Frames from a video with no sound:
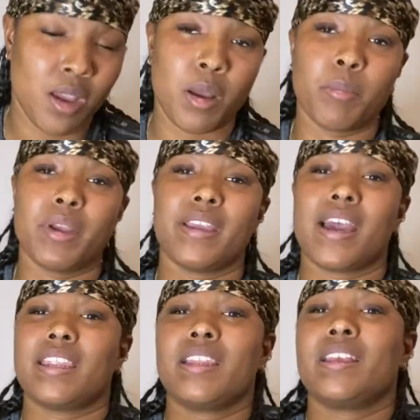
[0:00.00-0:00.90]
But yeah, I
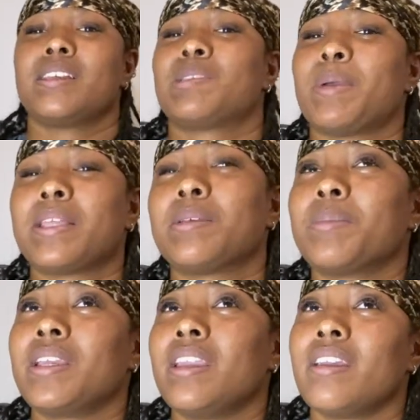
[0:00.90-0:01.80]
didn't expect them
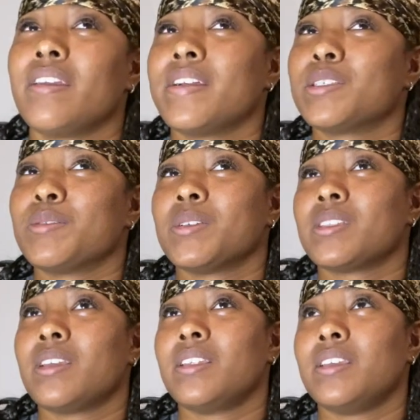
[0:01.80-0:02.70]
to get here as soon as
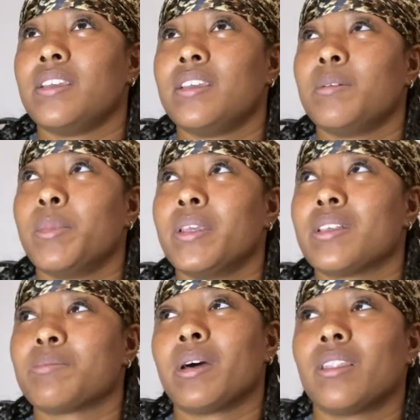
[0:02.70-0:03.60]
they did
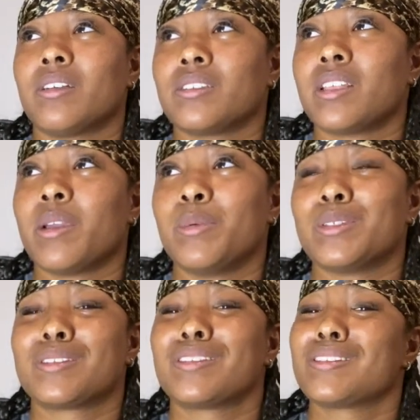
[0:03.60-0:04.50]
because my launch date
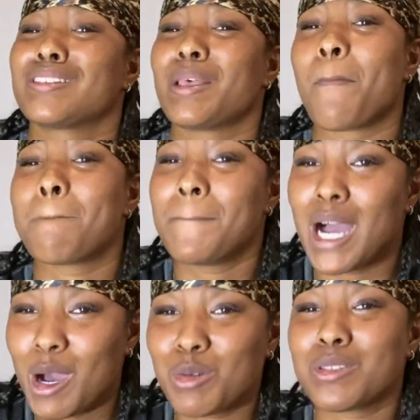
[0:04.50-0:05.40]
was
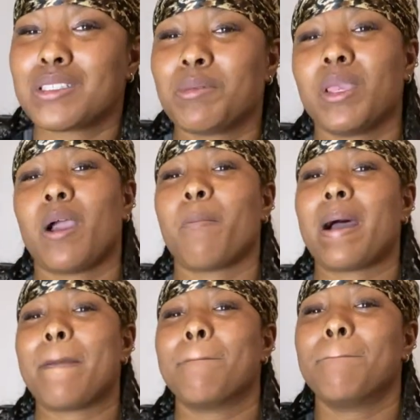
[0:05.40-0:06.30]
supposed to be on
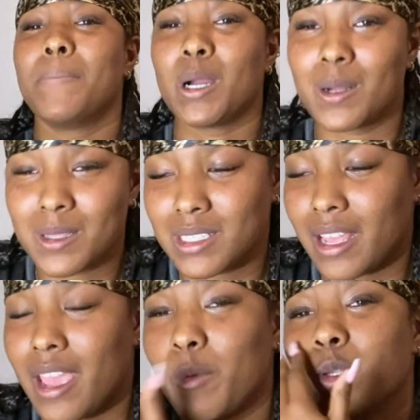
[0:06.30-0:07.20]
my
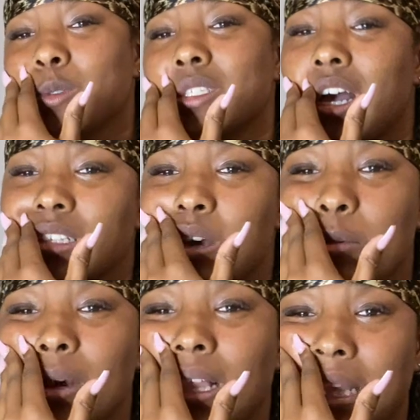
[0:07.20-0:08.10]
birthday, which was
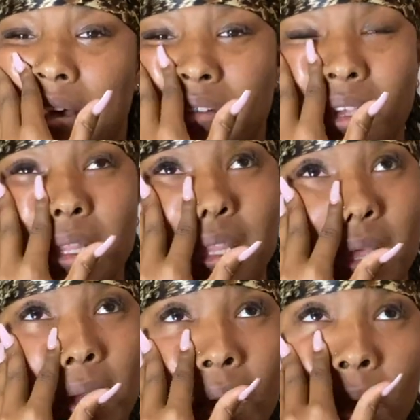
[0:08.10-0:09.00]
October 11th.
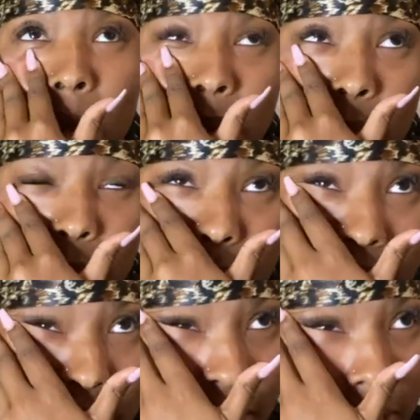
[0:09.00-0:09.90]

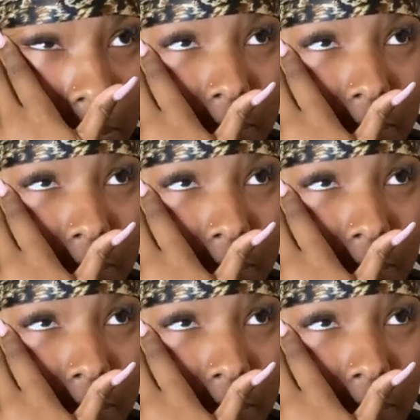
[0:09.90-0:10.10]
But